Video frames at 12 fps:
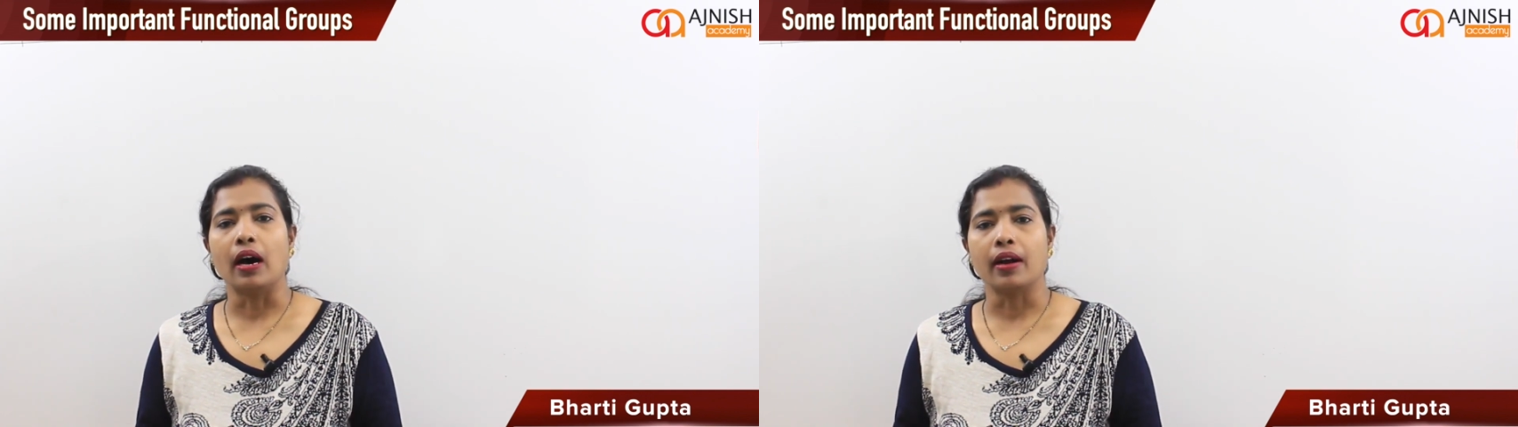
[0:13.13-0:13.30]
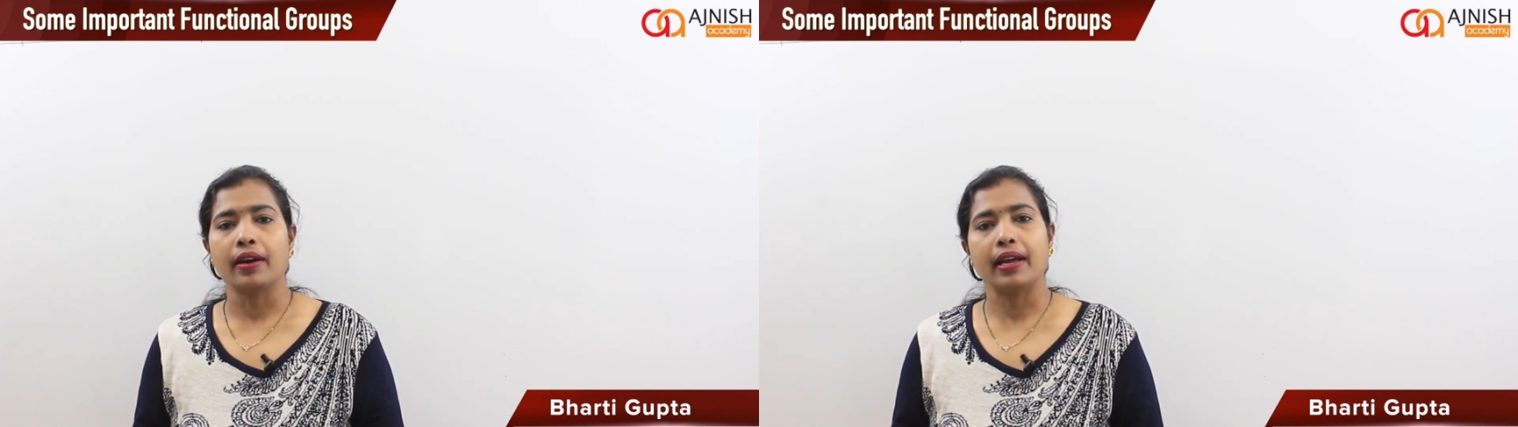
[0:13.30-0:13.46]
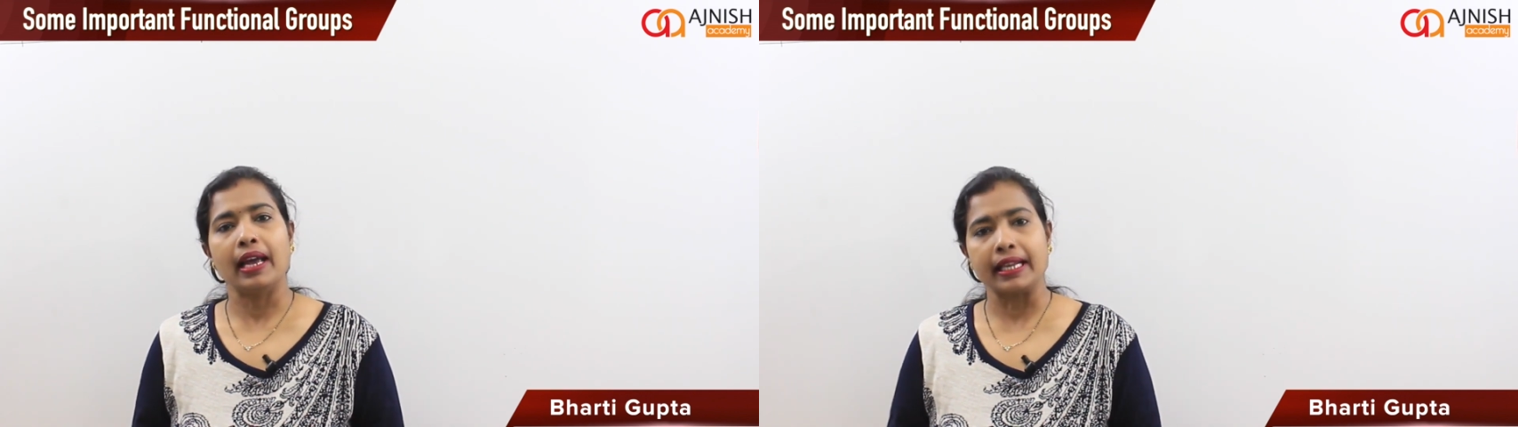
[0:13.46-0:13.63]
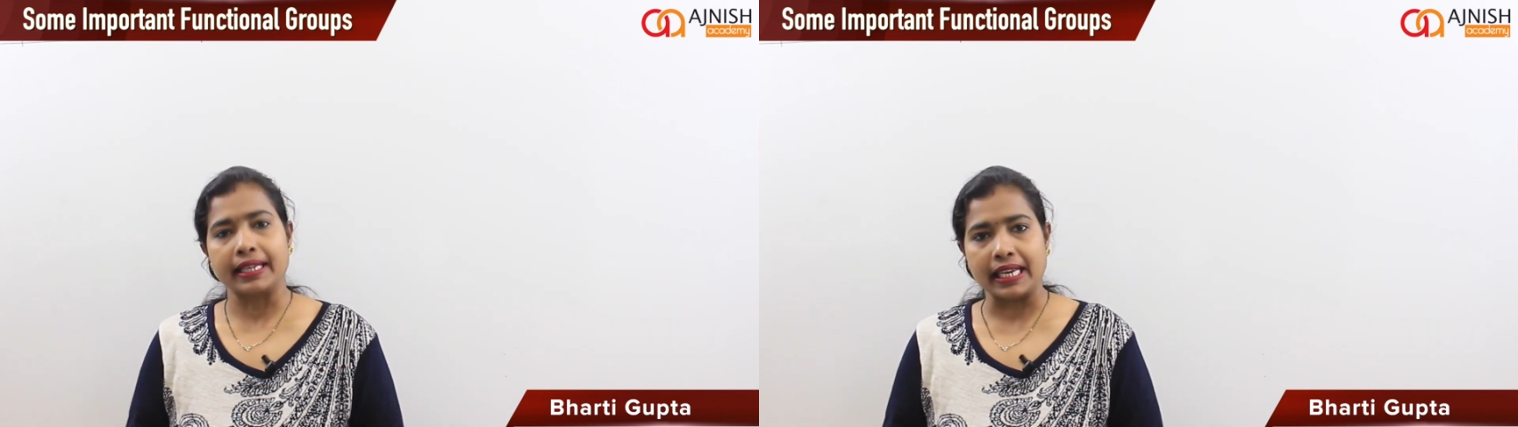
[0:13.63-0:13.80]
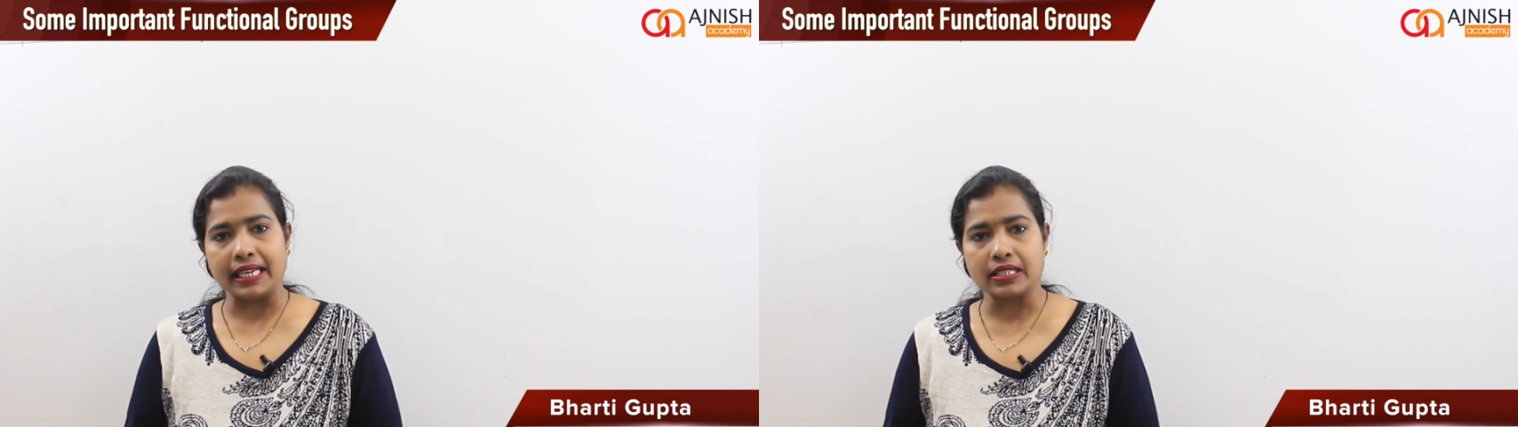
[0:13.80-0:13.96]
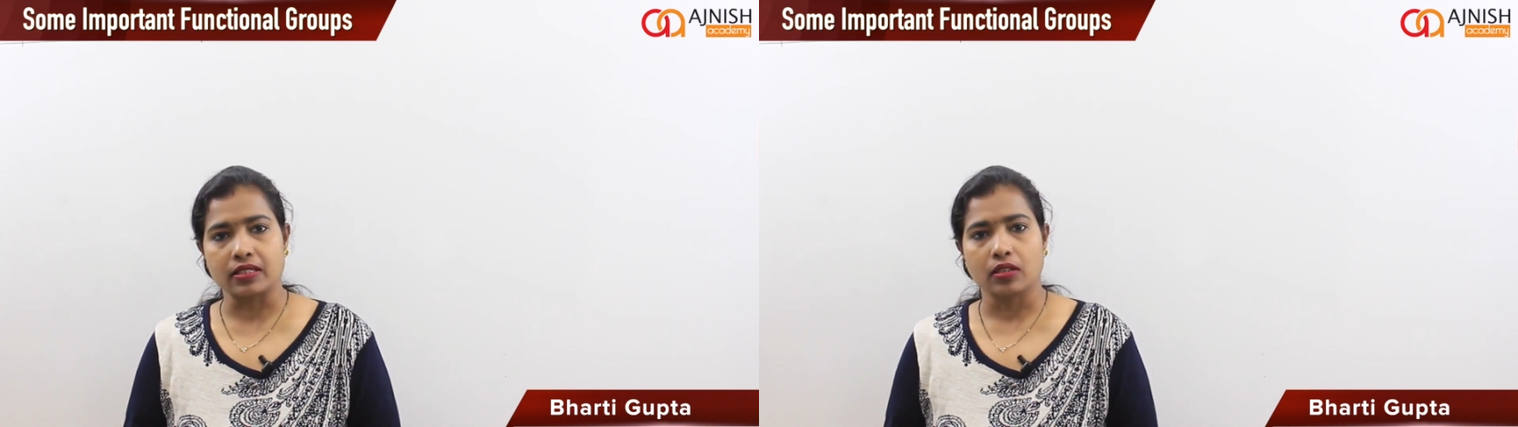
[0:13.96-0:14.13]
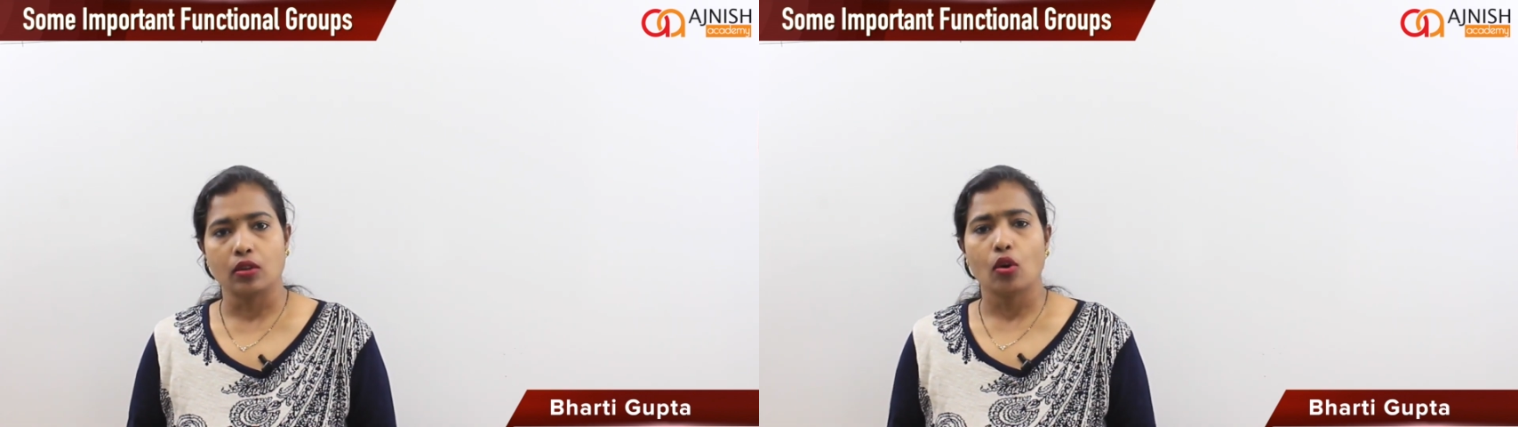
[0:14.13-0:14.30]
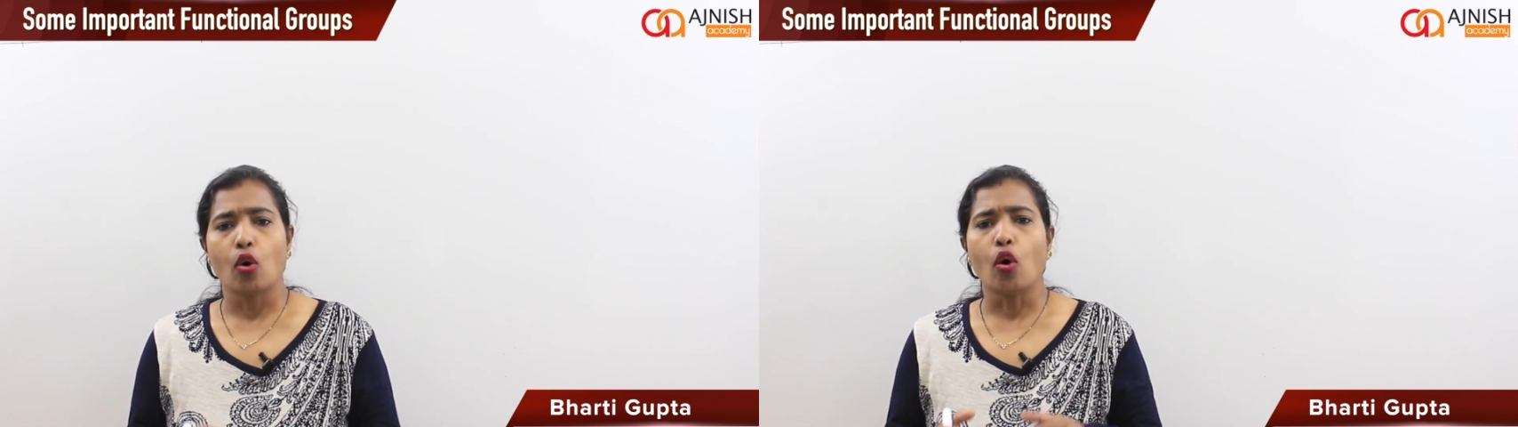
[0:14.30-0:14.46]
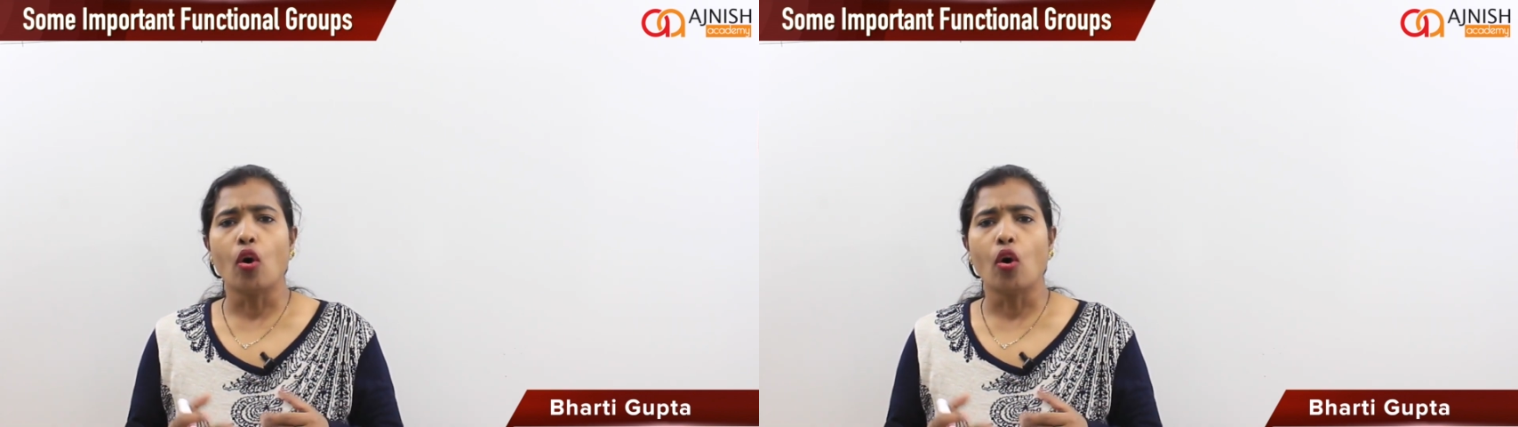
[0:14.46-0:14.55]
are alkanes.